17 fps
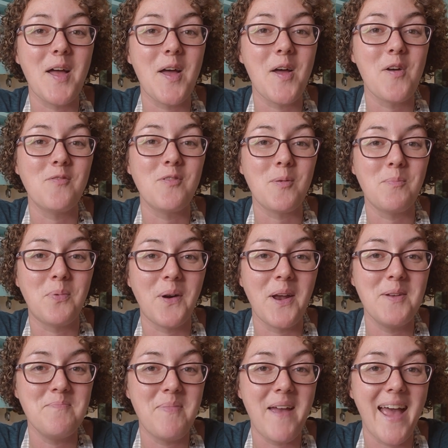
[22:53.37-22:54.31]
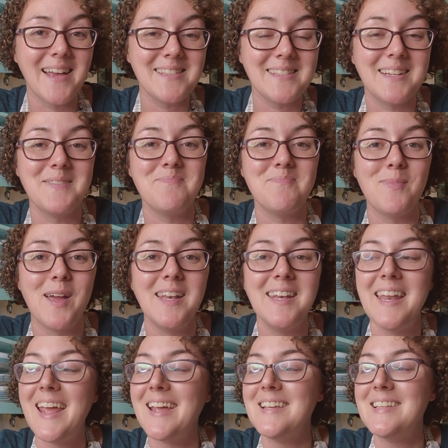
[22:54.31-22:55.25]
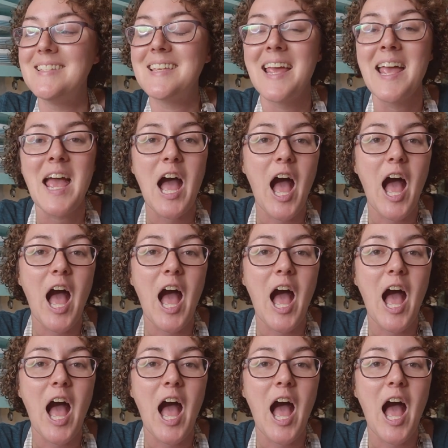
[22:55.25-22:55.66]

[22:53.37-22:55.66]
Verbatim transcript: of Bread Basket Mondays.